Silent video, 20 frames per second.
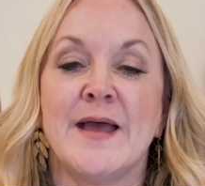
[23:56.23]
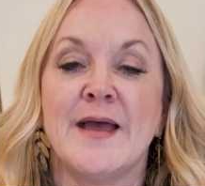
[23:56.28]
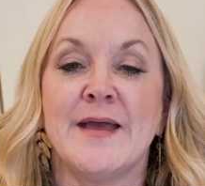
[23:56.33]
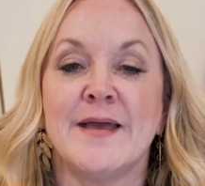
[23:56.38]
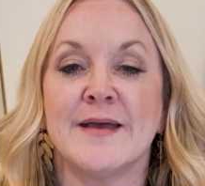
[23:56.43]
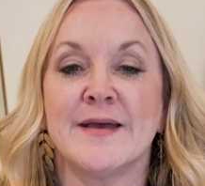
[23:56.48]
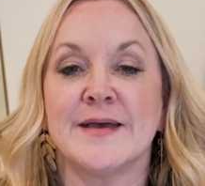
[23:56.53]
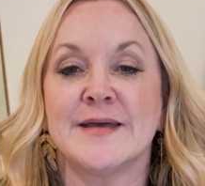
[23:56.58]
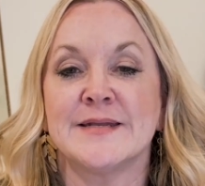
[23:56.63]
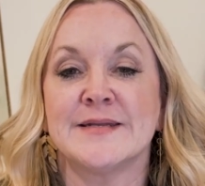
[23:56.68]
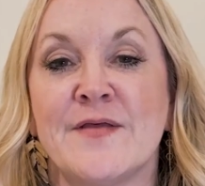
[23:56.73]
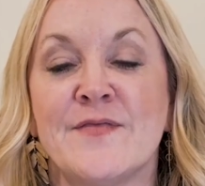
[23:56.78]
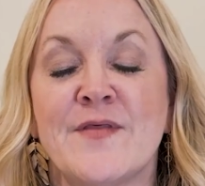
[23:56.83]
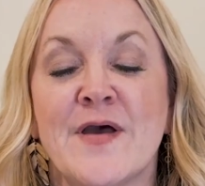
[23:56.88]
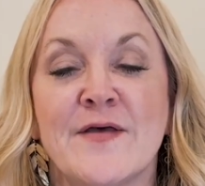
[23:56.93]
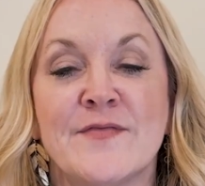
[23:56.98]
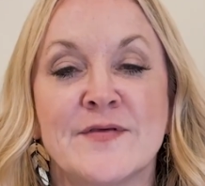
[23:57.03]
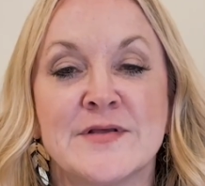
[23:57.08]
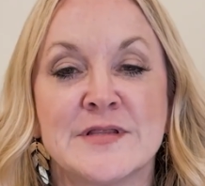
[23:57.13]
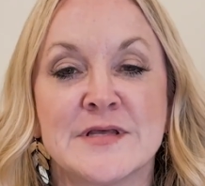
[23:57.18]
And
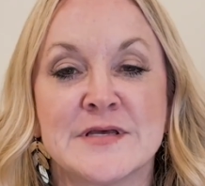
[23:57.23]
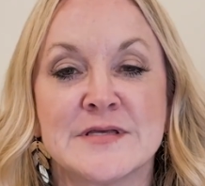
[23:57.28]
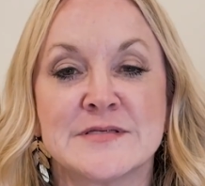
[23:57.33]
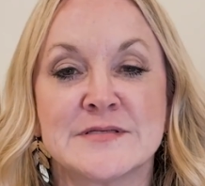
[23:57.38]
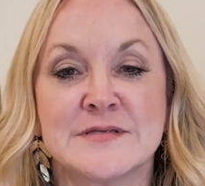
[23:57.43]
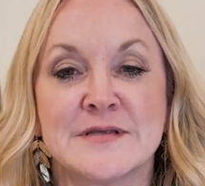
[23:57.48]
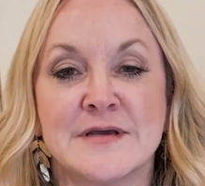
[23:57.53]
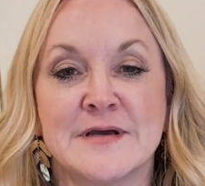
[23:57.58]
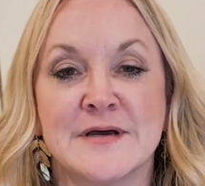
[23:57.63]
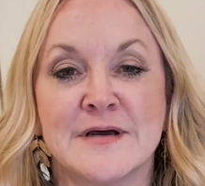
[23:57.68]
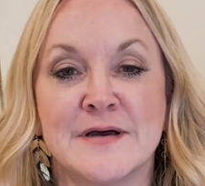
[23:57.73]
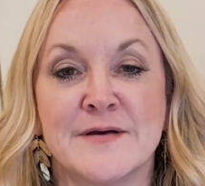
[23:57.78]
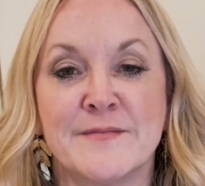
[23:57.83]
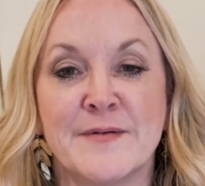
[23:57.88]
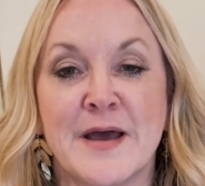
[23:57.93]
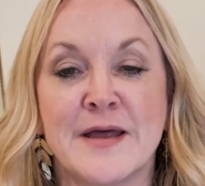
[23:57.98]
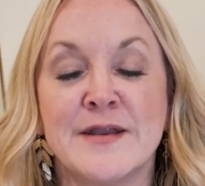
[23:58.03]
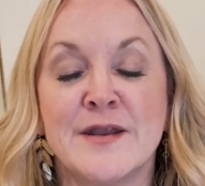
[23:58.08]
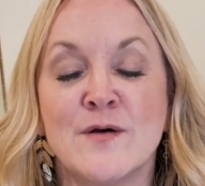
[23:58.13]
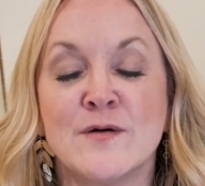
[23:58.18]
I think that
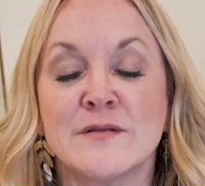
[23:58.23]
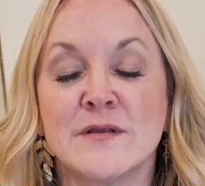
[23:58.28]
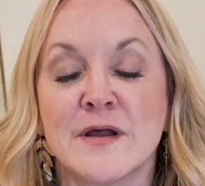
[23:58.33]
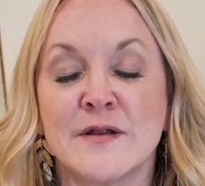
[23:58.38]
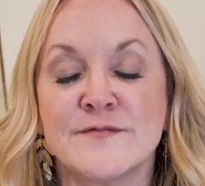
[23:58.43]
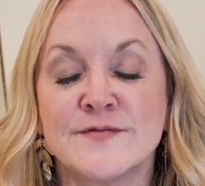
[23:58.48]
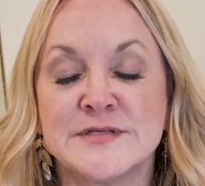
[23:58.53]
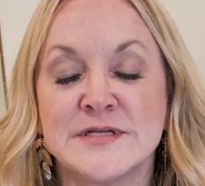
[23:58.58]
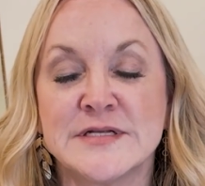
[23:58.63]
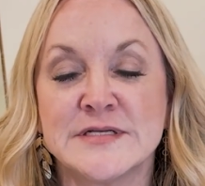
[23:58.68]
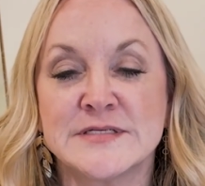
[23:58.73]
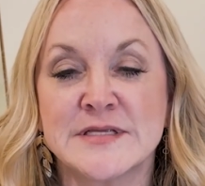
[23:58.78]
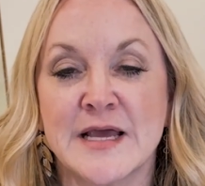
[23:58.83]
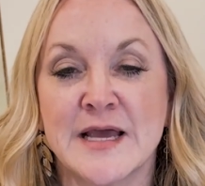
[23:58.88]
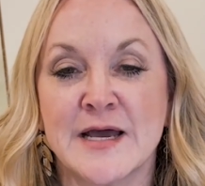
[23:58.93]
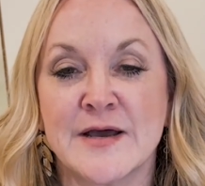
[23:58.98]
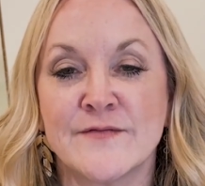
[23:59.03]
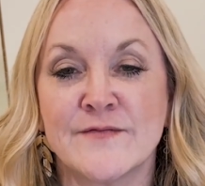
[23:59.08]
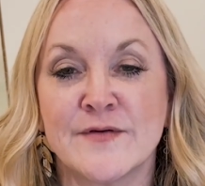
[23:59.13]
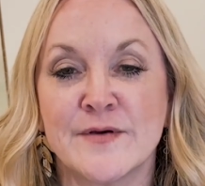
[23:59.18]
I know a lot of cities
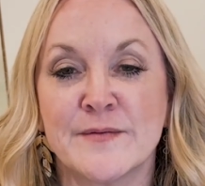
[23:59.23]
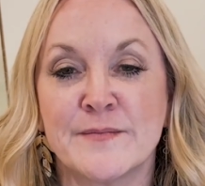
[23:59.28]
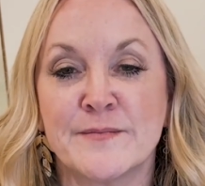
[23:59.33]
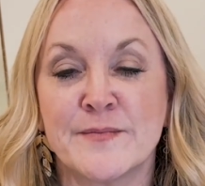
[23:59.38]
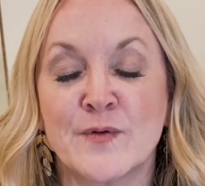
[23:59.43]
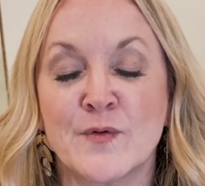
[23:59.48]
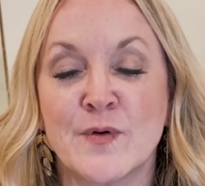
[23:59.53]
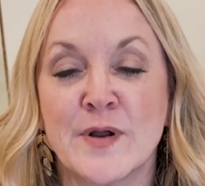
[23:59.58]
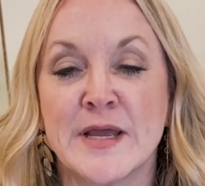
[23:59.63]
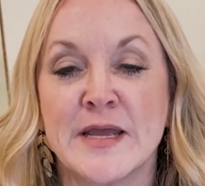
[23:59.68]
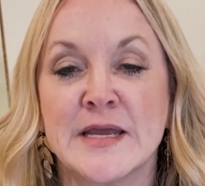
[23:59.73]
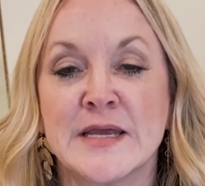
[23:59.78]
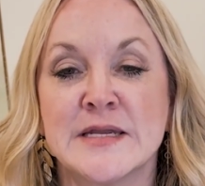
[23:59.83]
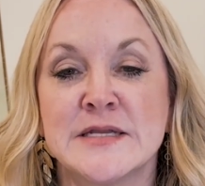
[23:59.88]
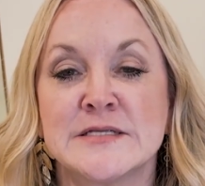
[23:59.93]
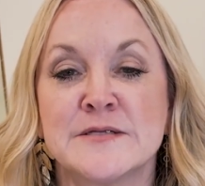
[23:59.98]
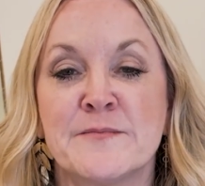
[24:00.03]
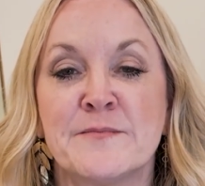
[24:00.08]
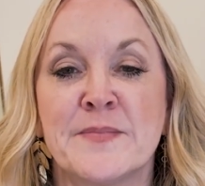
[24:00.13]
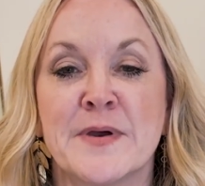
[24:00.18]
have
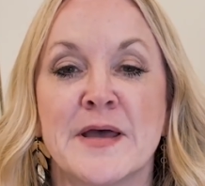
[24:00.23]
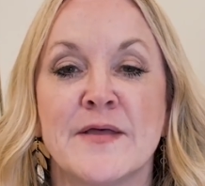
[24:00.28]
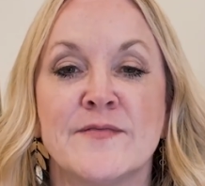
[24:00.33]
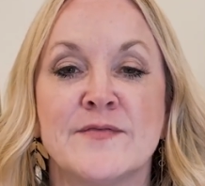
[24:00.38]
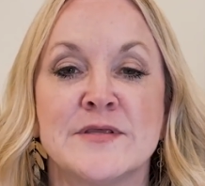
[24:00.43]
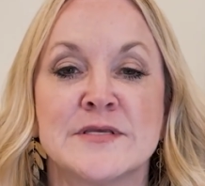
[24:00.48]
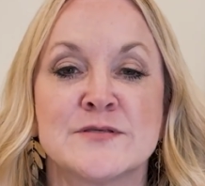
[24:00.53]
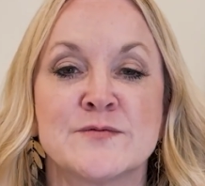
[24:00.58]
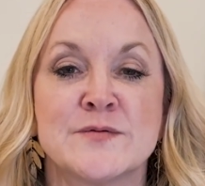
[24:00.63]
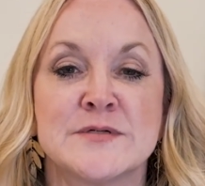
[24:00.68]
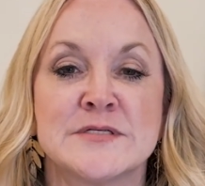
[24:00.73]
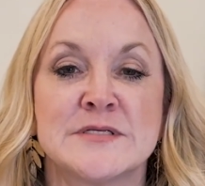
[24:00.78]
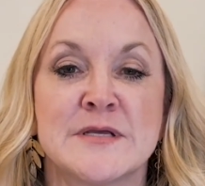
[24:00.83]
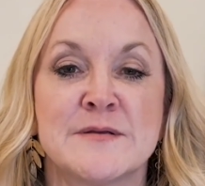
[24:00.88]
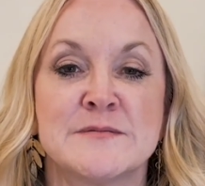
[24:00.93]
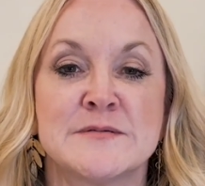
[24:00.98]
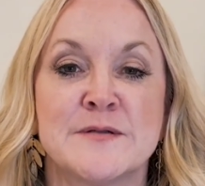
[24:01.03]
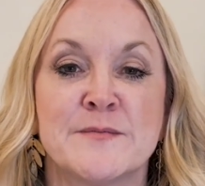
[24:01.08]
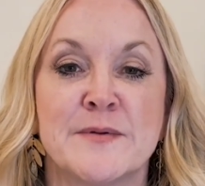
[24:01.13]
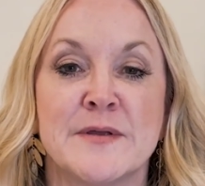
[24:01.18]
parades, but this one
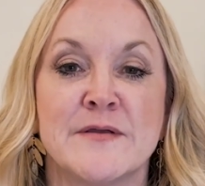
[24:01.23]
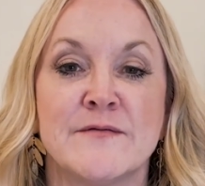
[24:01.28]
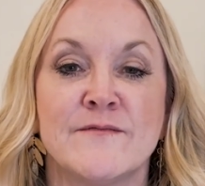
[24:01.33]
seems to be